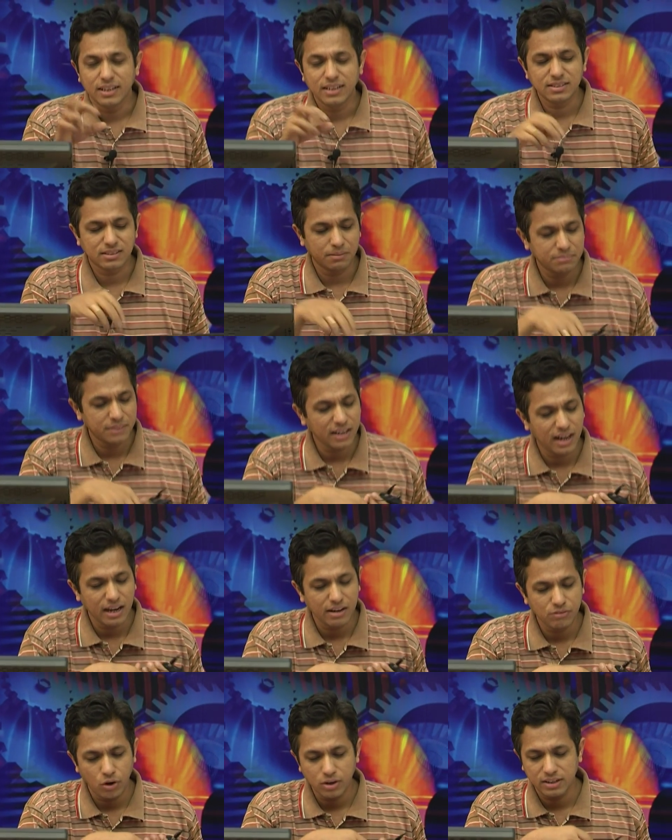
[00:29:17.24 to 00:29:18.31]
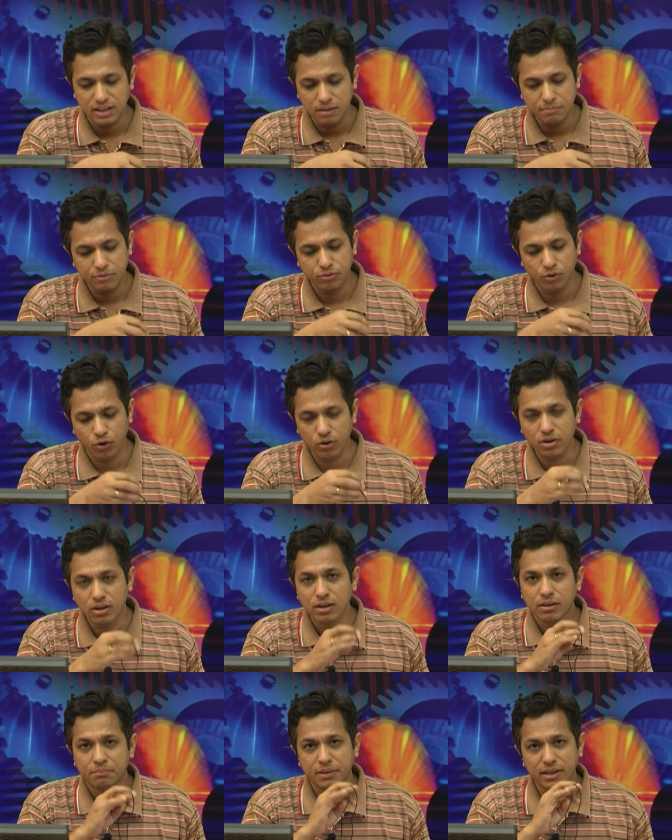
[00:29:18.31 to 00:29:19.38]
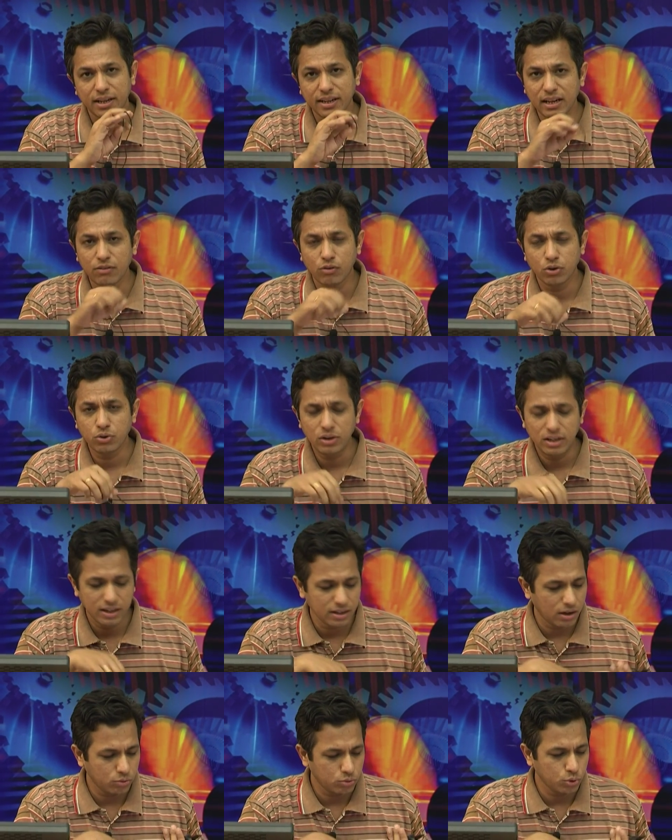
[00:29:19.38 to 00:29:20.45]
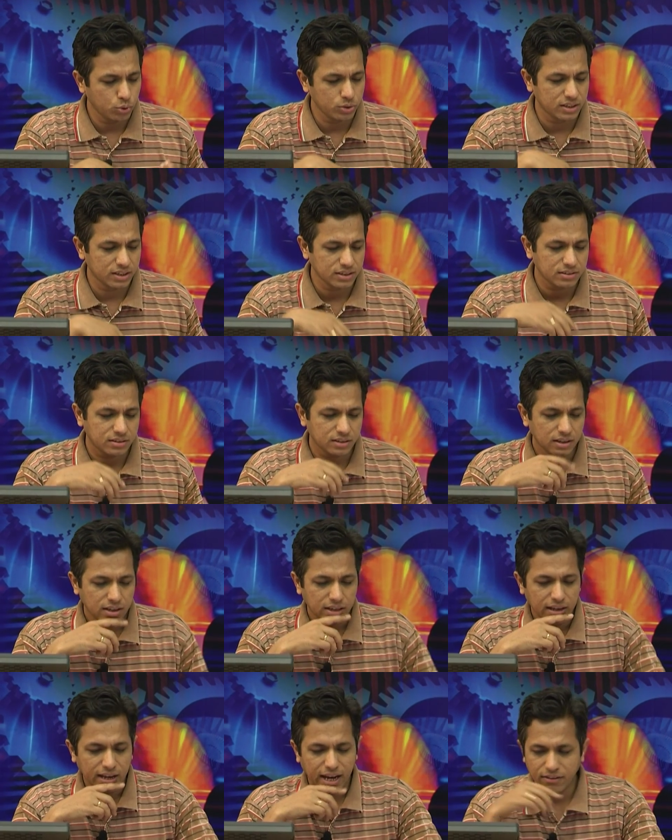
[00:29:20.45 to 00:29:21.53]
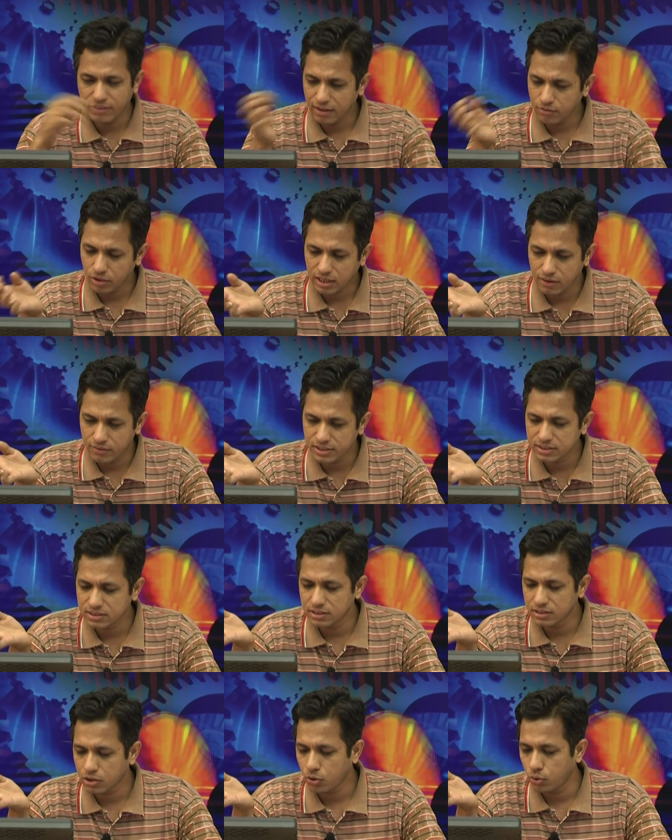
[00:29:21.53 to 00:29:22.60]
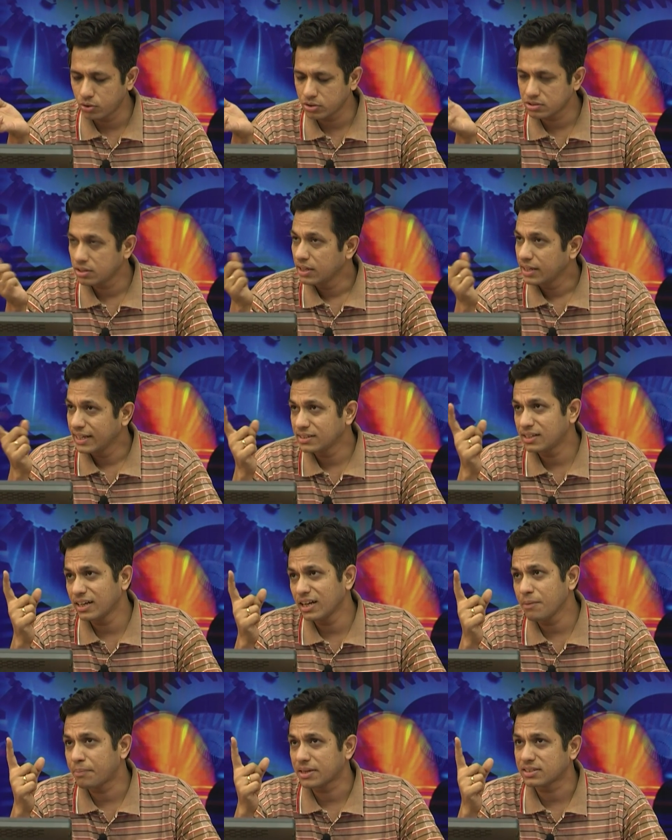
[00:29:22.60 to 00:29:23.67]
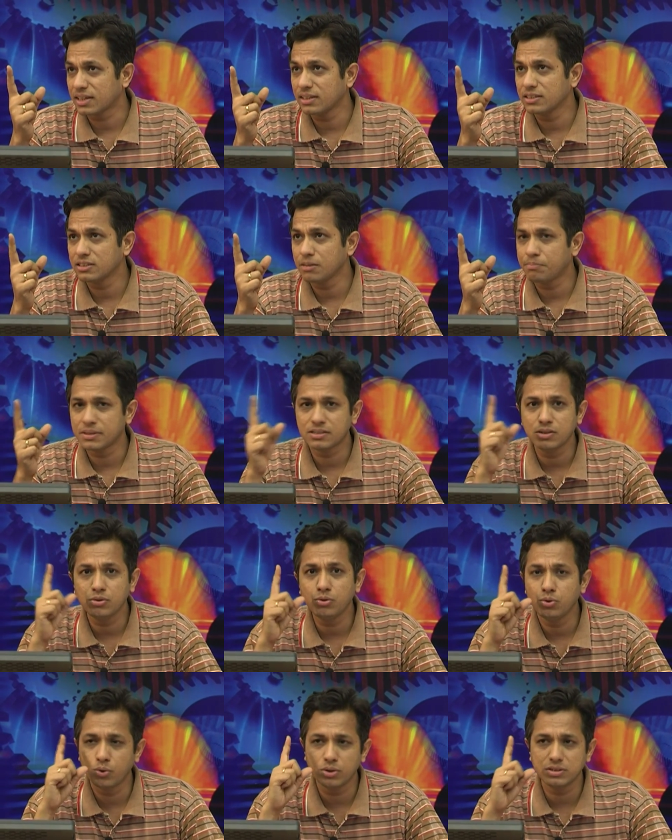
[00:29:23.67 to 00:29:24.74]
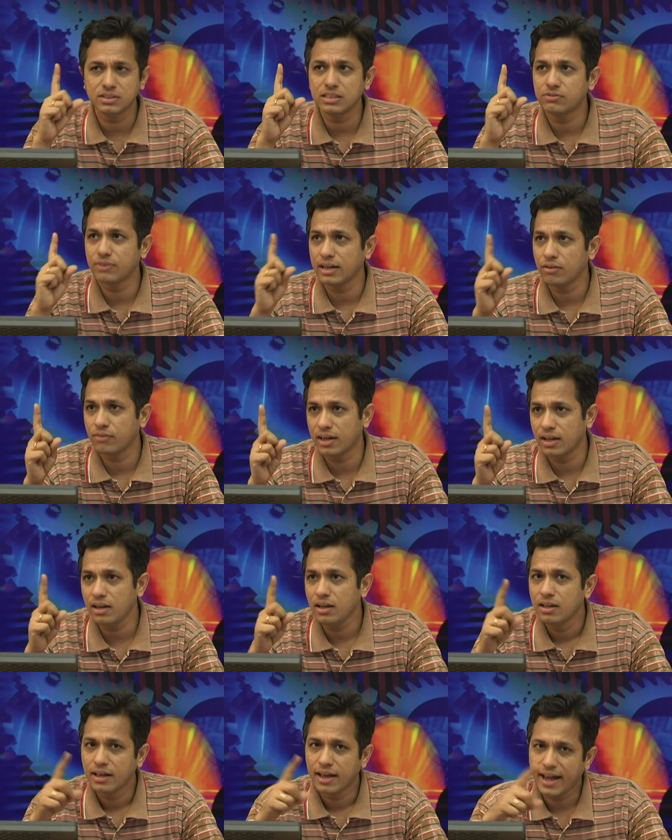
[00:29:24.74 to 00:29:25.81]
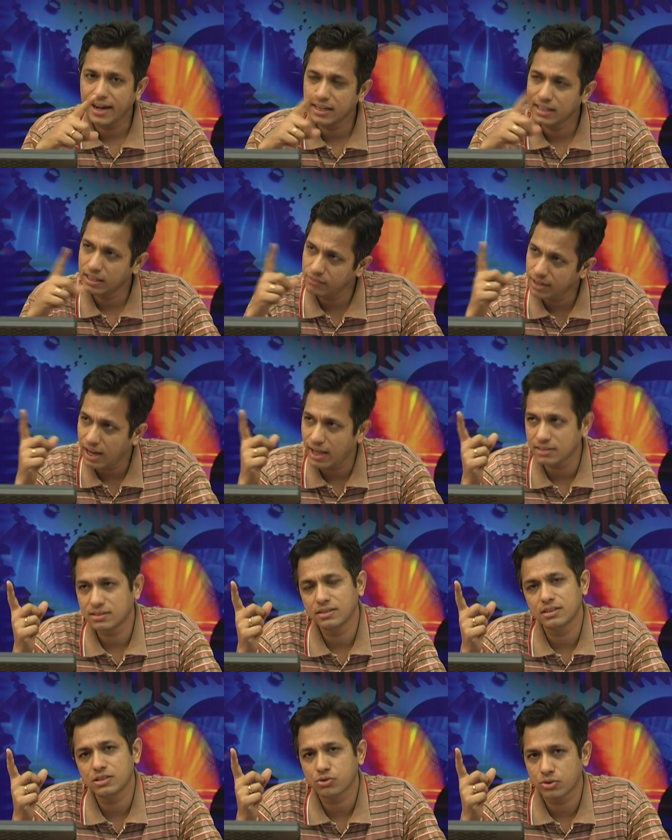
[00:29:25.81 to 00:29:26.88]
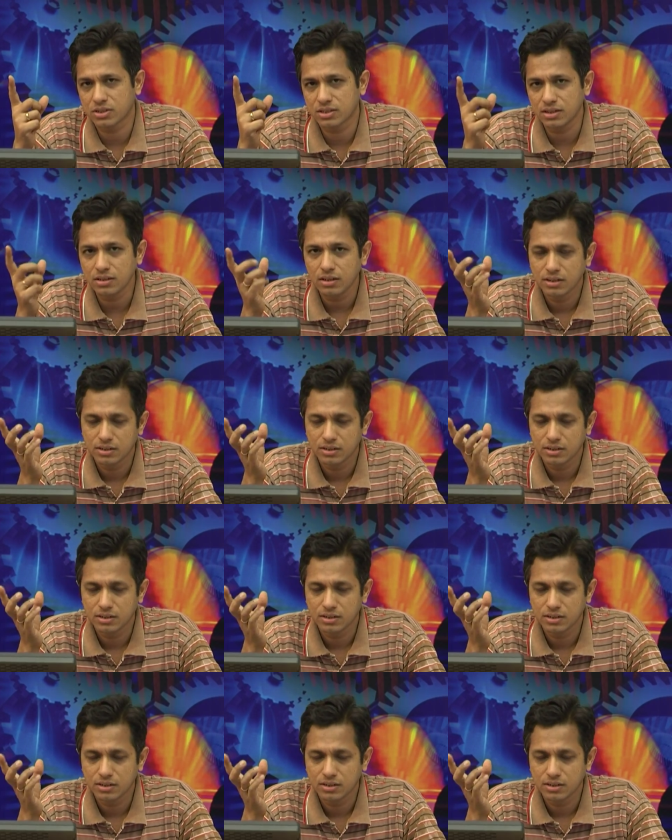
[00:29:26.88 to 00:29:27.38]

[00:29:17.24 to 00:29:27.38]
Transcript: is something I have not done before, but I really want to learn how to do this and we have not covered this in the course. Incidentally, Prashant is the person who knows this very well and he will answer this question.